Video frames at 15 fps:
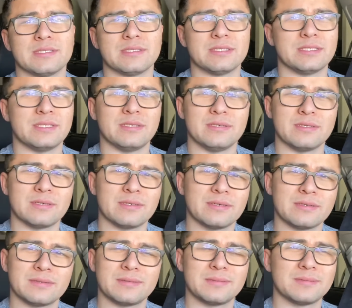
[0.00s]
GTR.
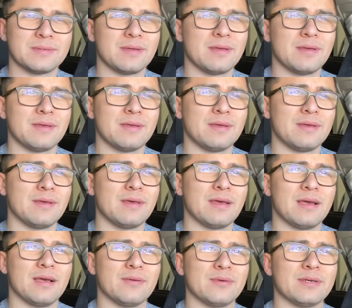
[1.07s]

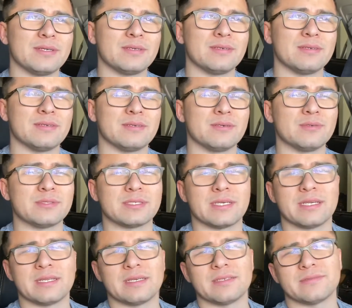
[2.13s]
I want to go
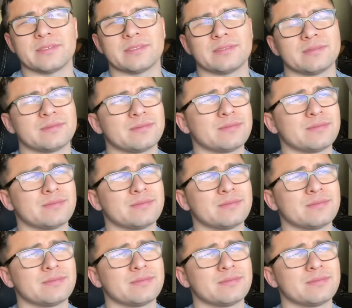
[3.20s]
skydiving.